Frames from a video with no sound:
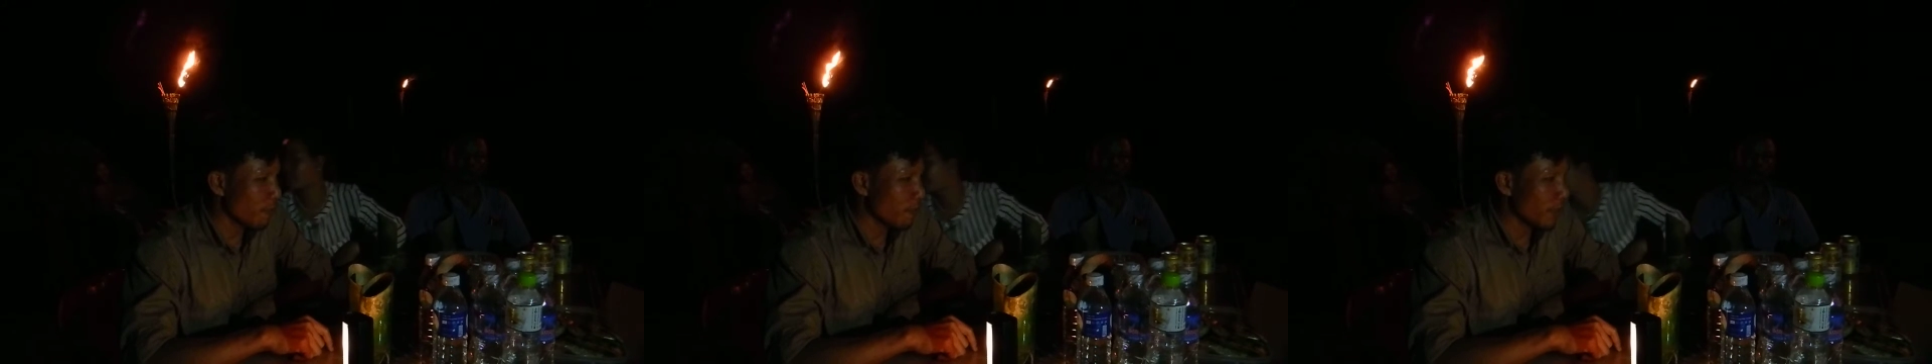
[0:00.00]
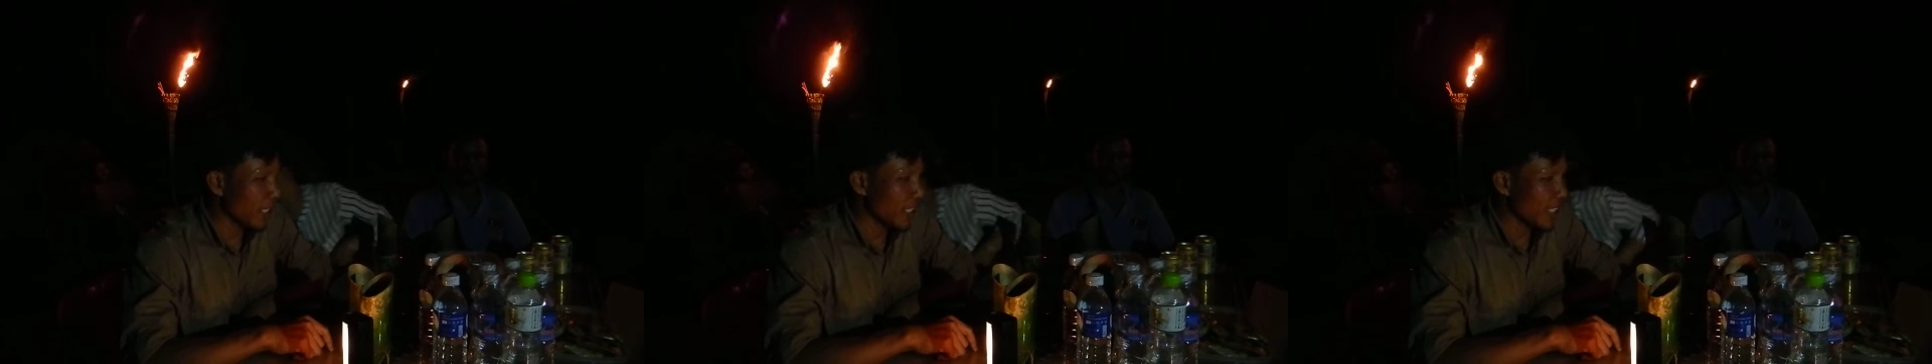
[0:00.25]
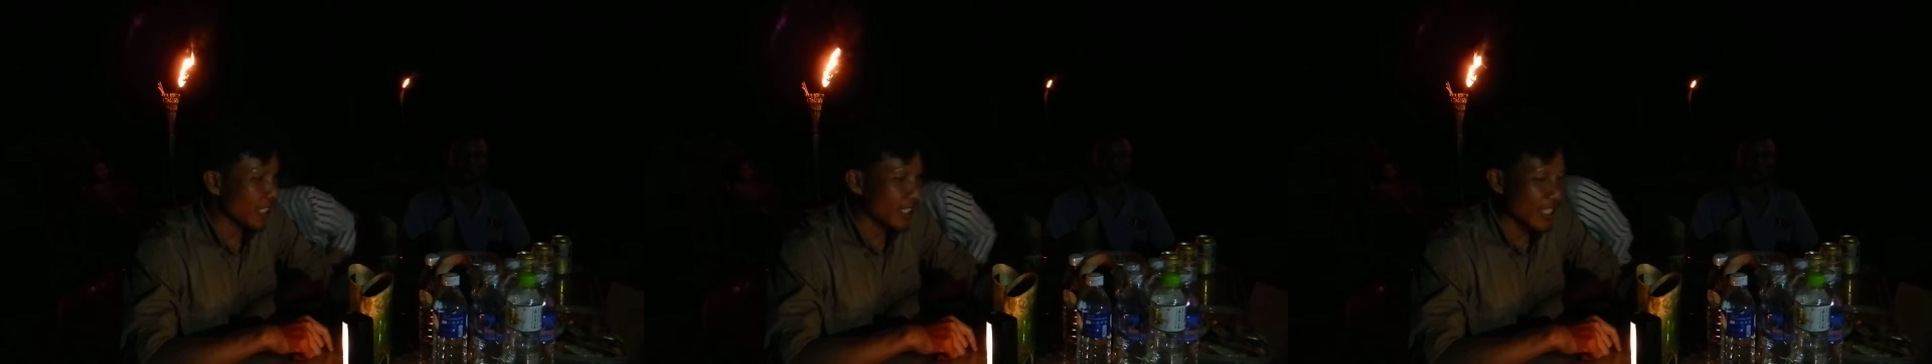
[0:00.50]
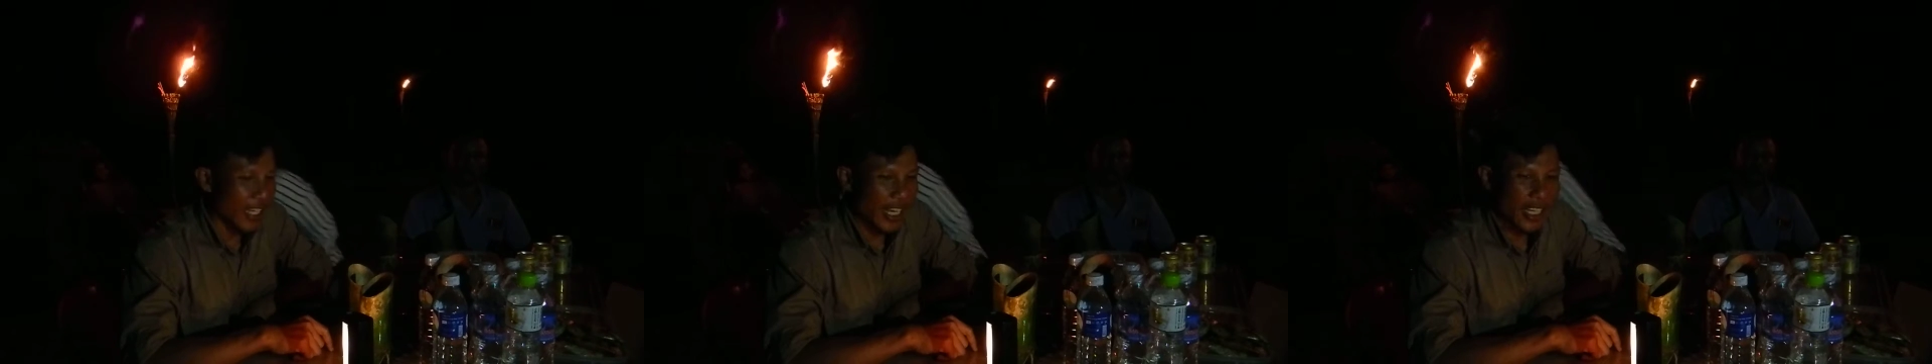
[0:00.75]
Well, uh,
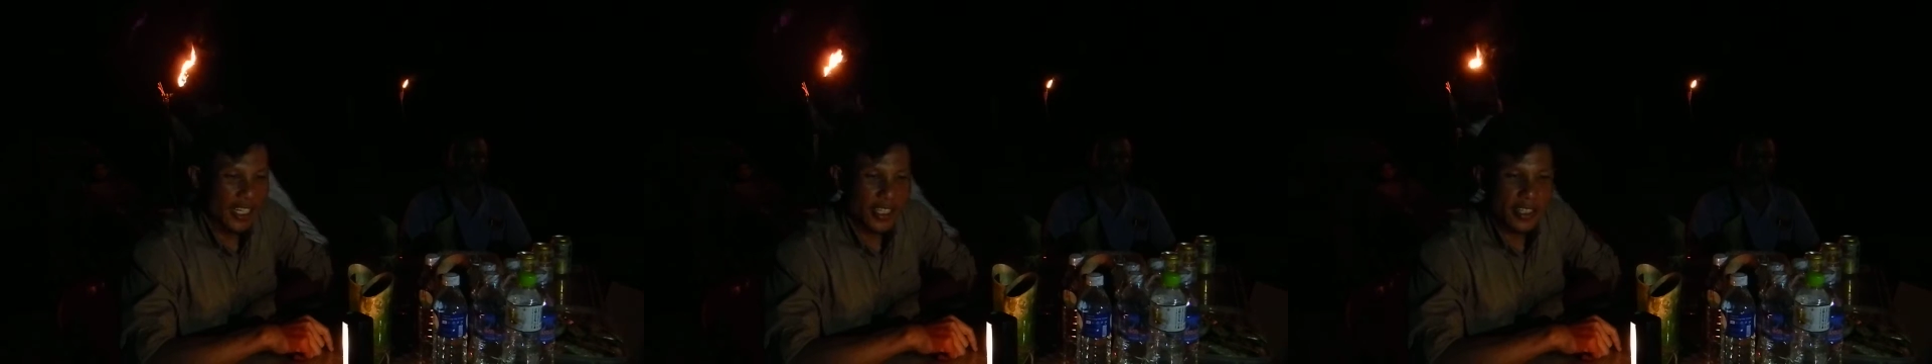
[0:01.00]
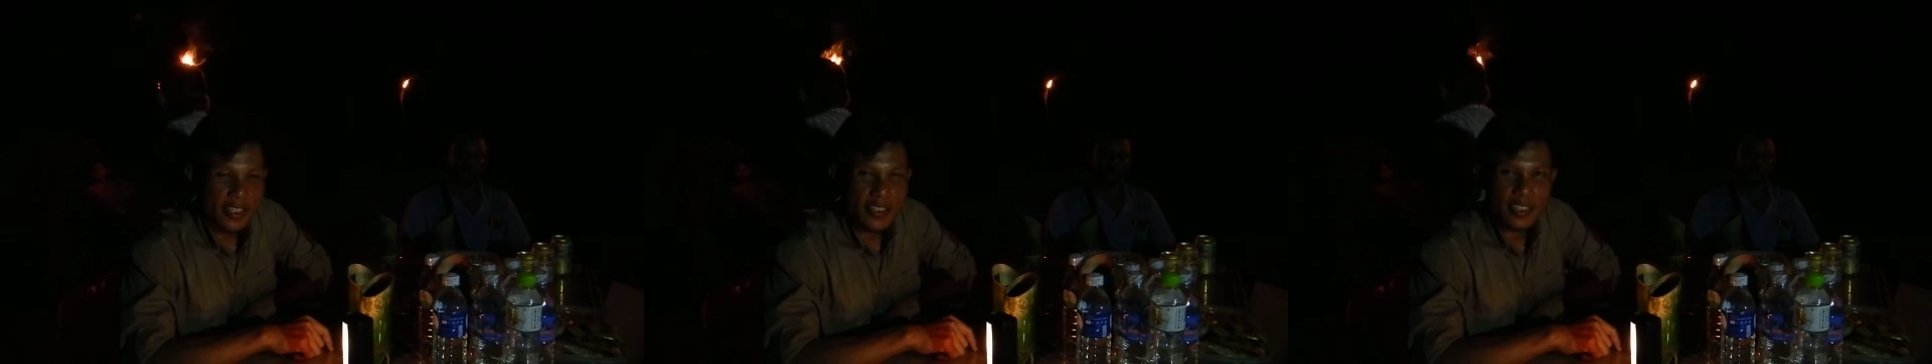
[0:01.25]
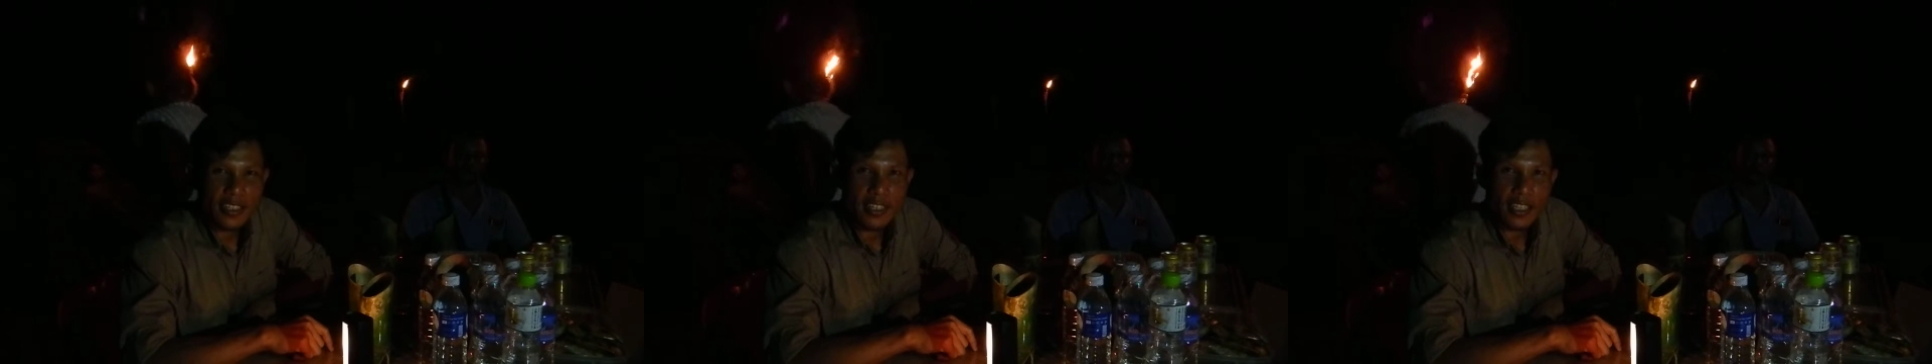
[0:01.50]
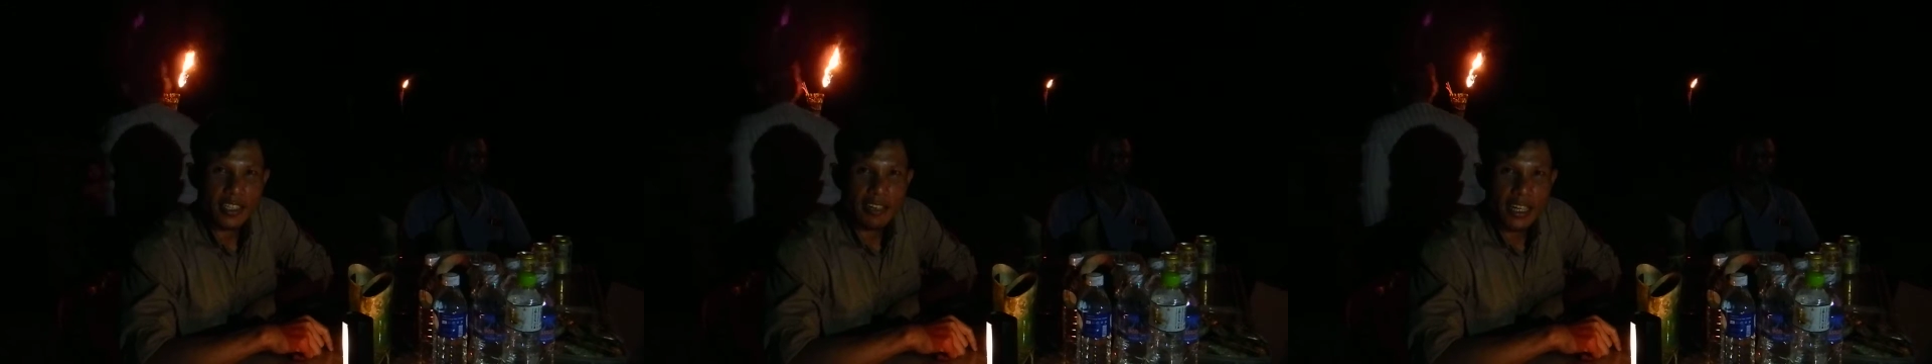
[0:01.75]
tonight is
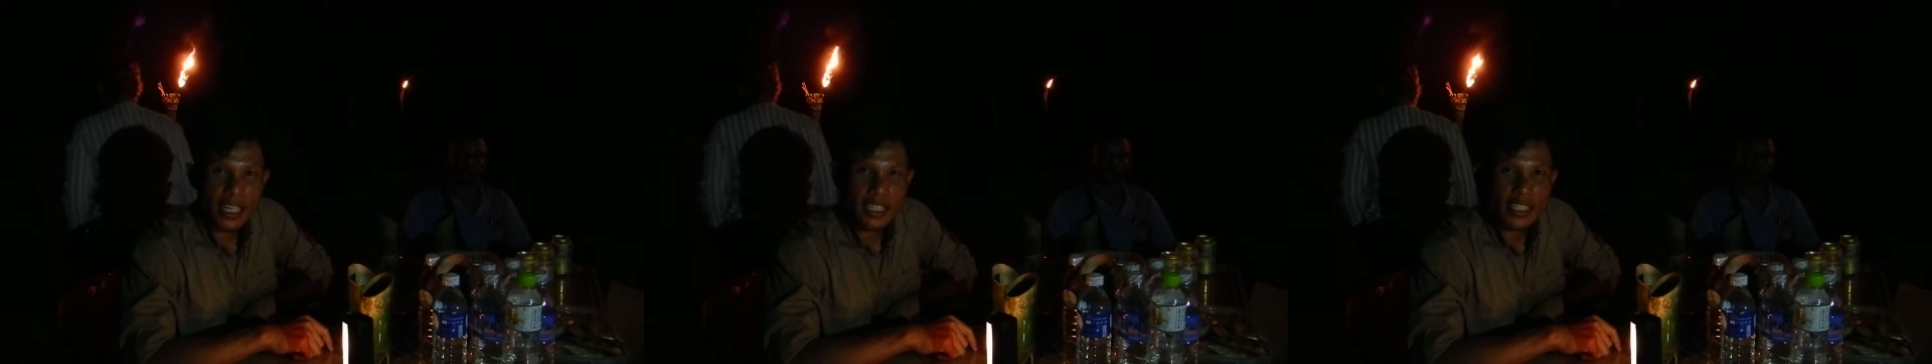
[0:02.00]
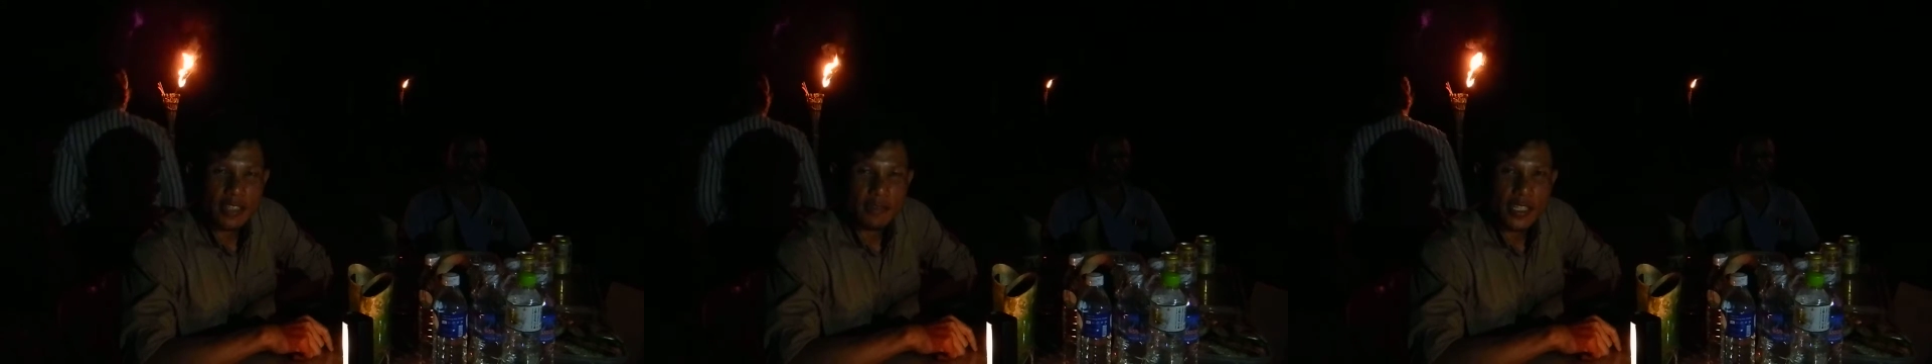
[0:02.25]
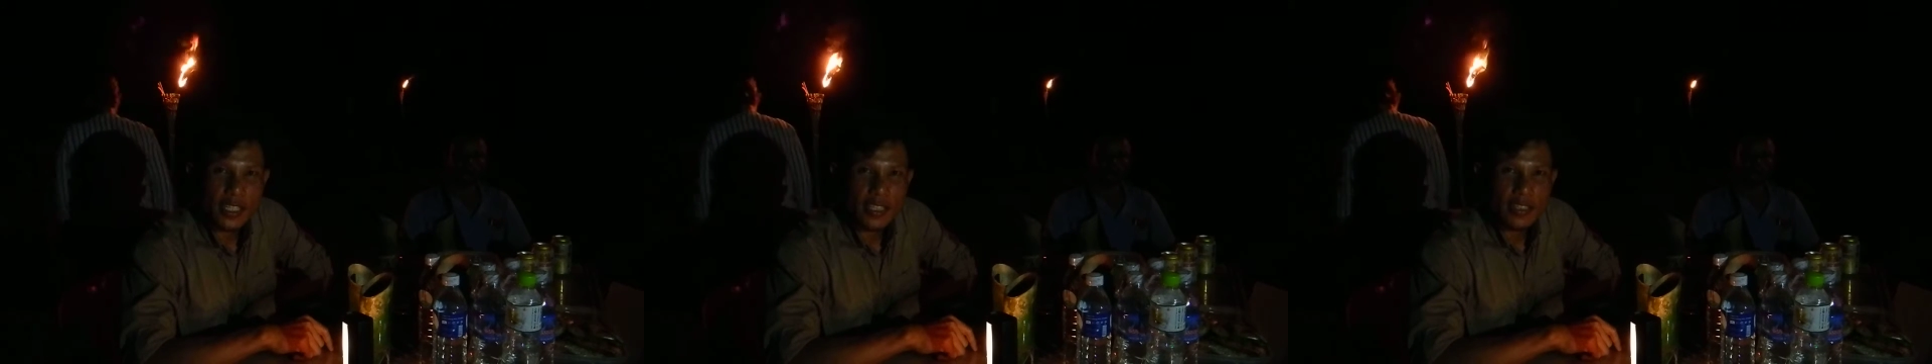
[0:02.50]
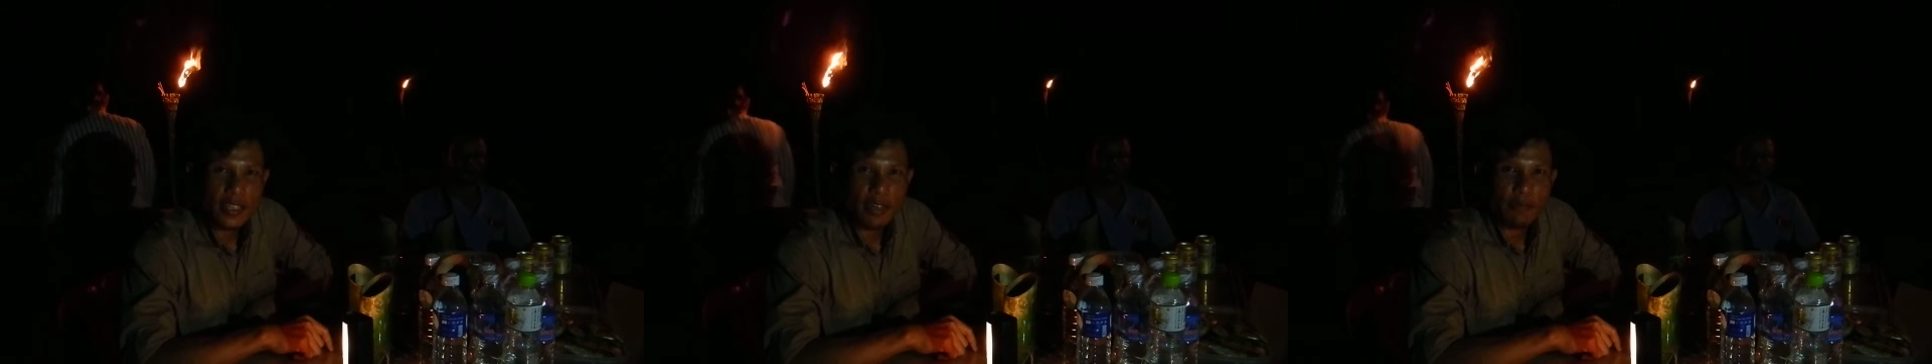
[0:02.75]
a great
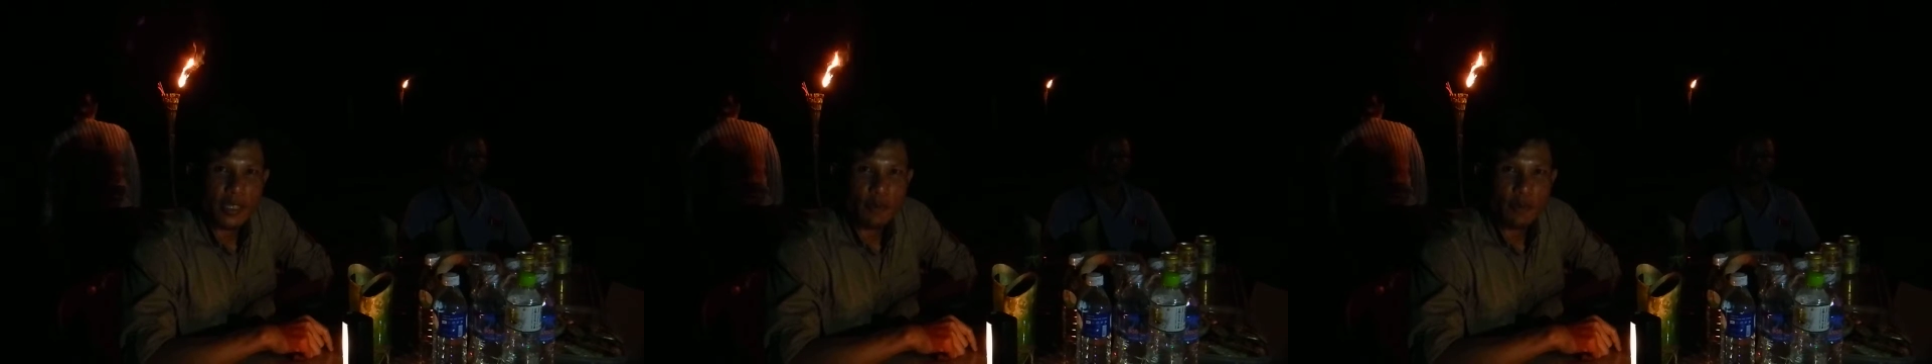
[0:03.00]
activities that we